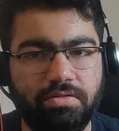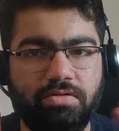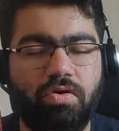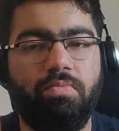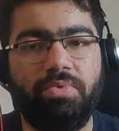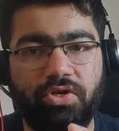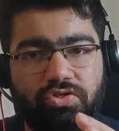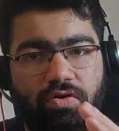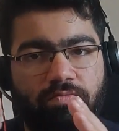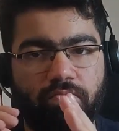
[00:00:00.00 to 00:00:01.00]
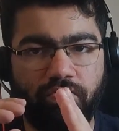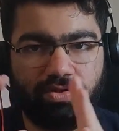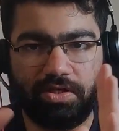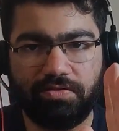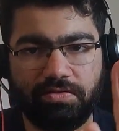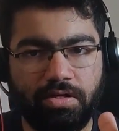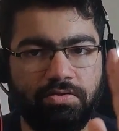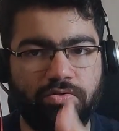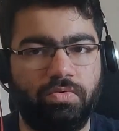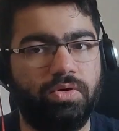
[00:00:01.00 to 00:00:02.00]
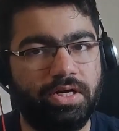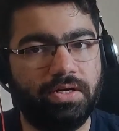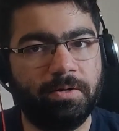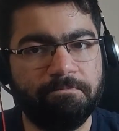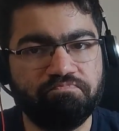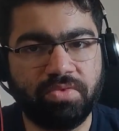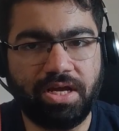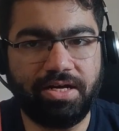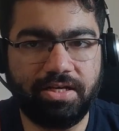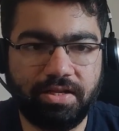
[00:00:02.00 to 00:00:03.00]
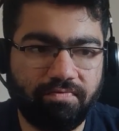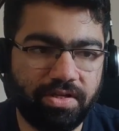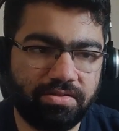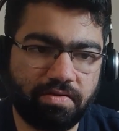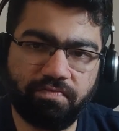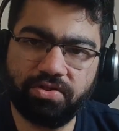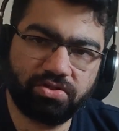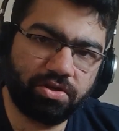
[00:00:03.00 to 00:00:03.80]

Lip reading: It's a combination of both things. They store it, and then when someone